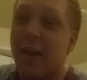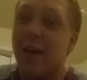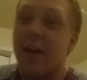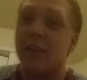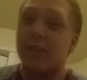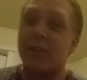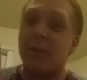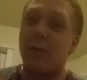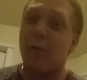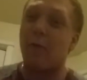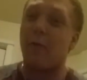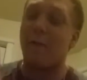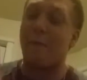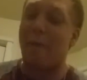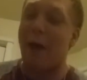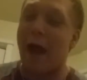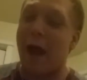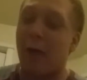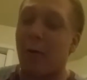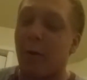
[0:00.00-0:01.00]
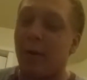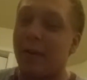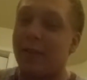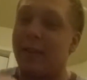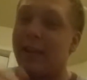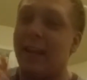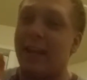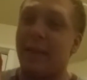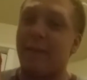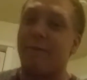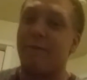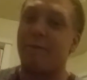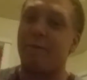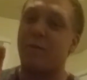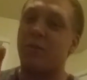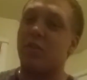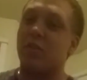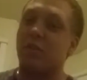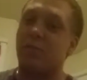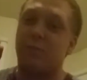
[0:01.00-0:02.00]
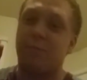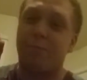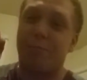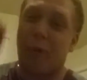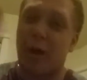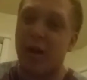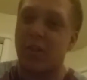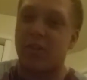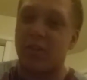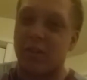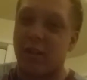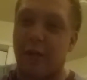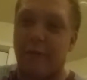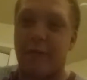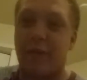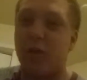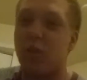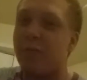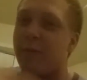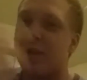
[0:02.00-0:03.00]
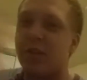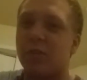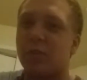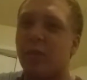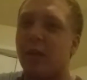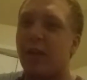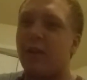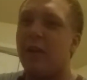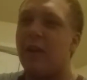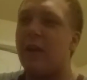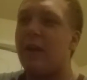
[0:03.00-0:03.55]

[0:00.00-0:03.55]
so overpowered that he can just punch stuff. Could you imagine like